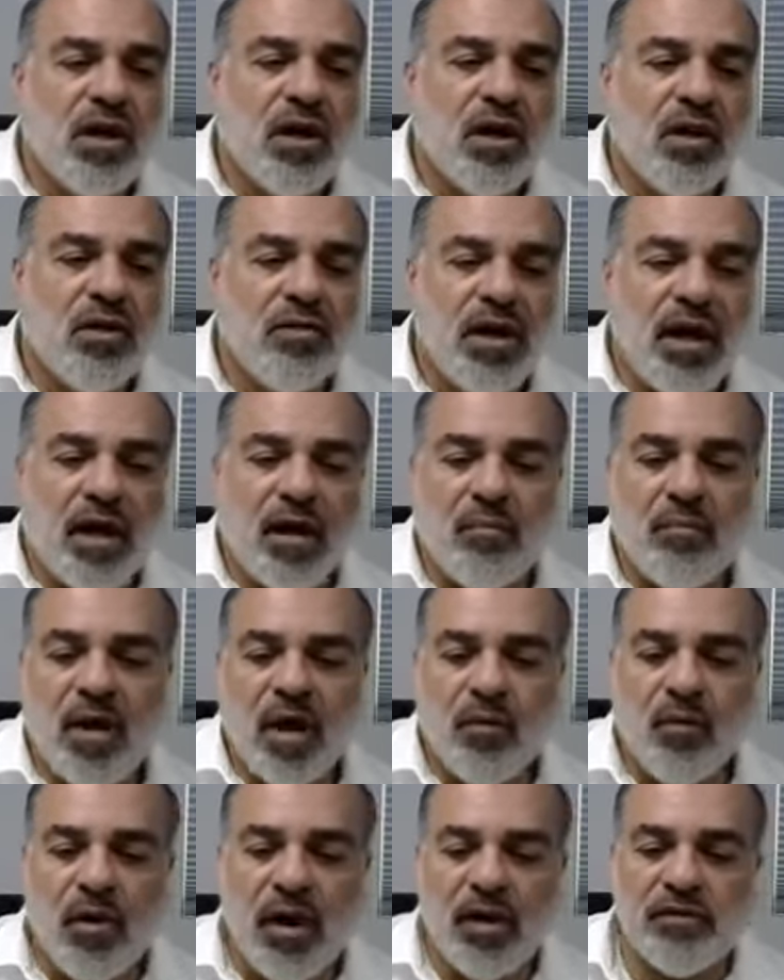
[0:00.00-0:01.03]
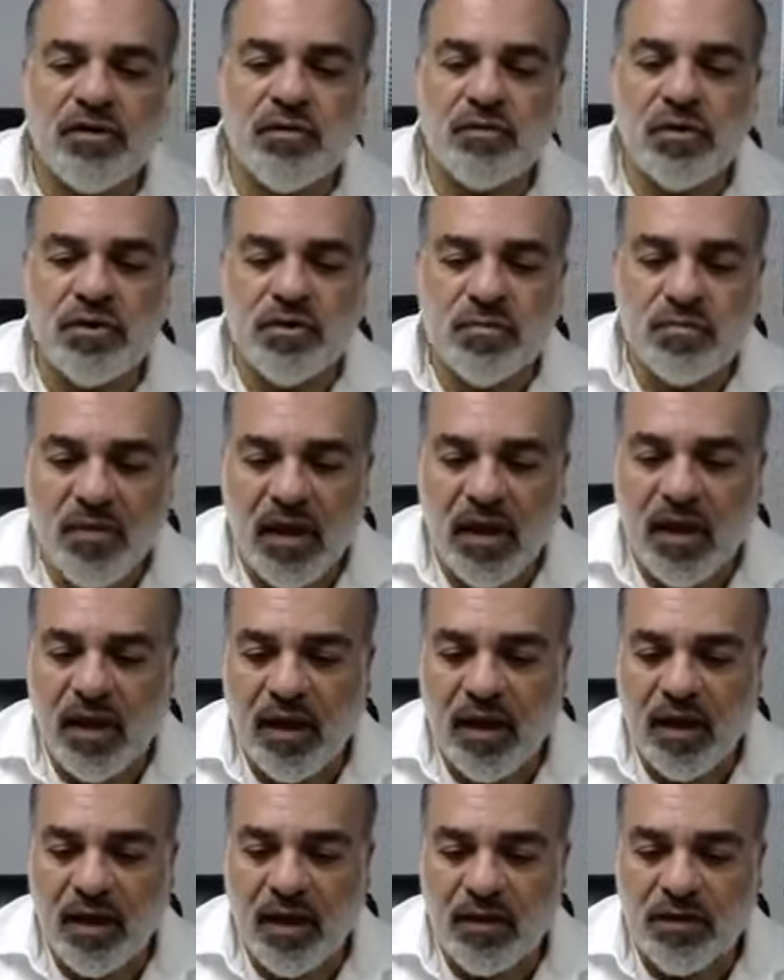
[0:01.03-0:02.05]
Oh yeah, my wife, she wants
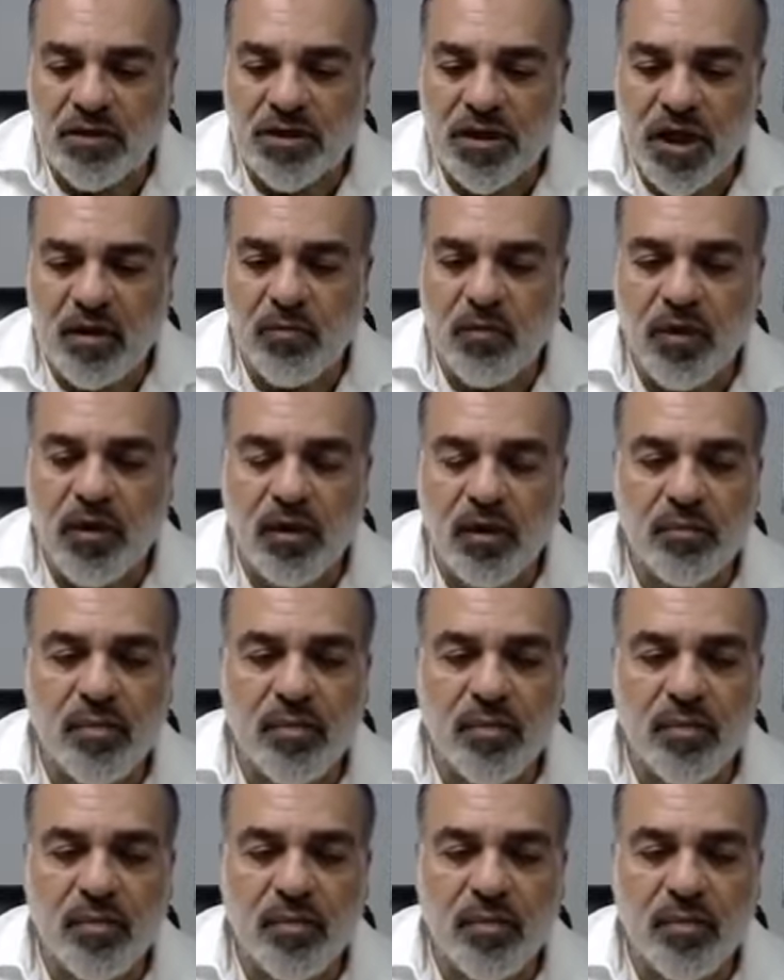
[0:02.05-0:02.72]
my checkbook